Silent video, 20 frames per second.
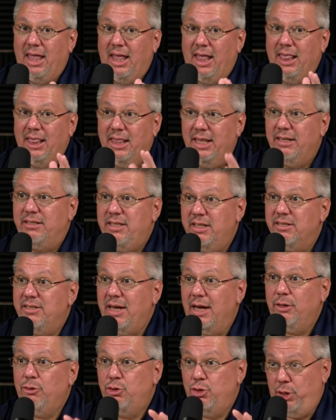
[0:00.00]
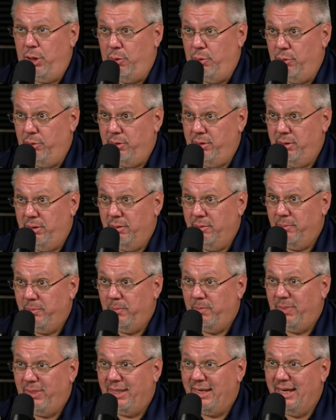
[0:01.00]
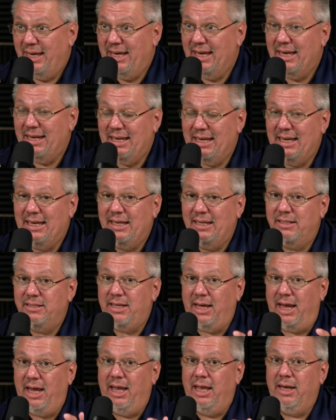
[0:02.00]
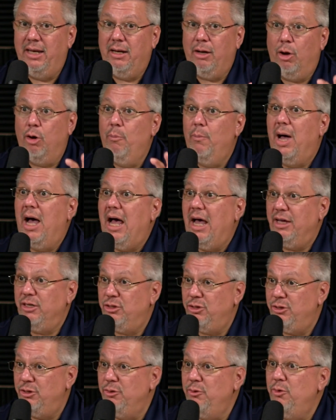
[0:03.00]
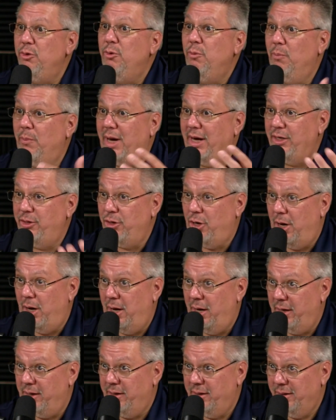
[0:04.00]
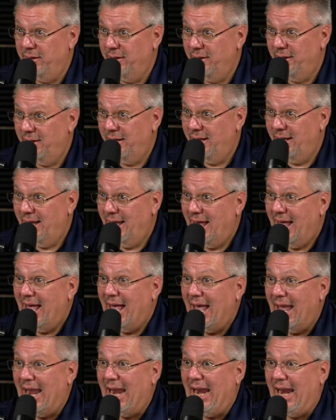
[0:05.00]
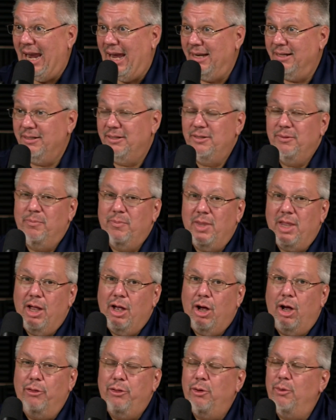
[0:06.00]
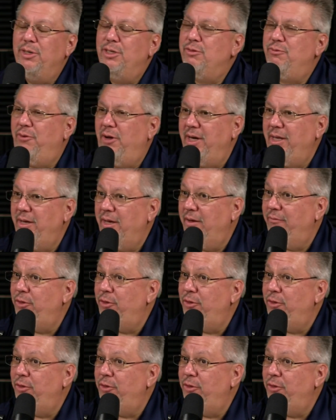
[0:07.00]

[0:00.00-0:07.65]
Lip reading: "This is a joke. It is an homage to my dog." And although it's funny, if